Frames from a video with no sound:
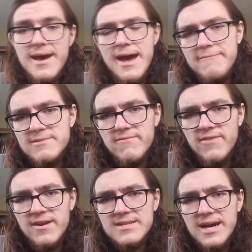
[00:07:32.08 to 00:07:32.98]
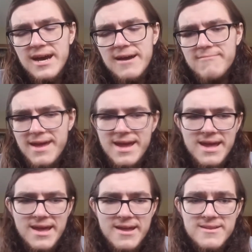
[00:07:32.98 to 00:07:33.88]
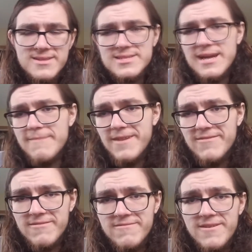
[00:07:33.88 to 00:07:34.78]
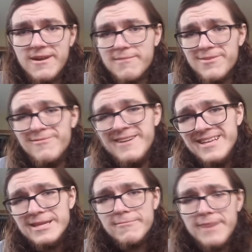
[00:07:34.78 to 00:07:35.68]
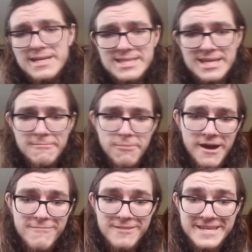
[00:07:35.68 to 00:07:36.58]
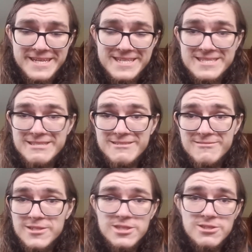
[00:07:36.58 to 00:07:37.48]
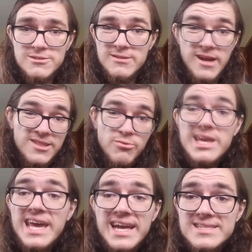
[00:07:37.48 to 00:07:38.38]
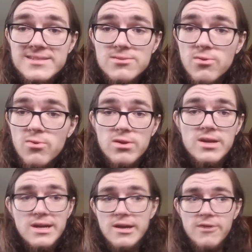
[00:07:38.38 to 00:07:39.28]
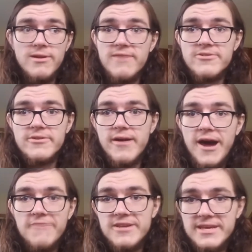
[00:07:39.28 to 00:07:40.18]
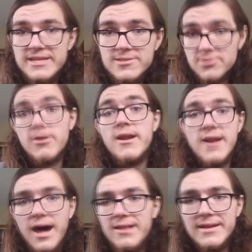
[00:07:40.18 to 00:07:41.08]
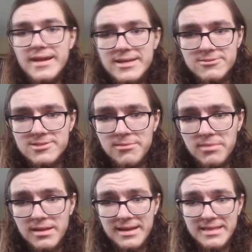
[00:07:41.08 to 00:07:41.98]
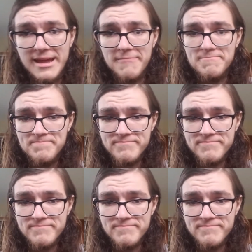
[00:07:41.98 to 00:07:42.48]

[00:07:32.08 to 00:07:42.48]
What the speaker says: have some fun time, and stop giving a fuck. But really, the best thing probably is just on the weekends or whatever your off day is, or on holidays or something like that.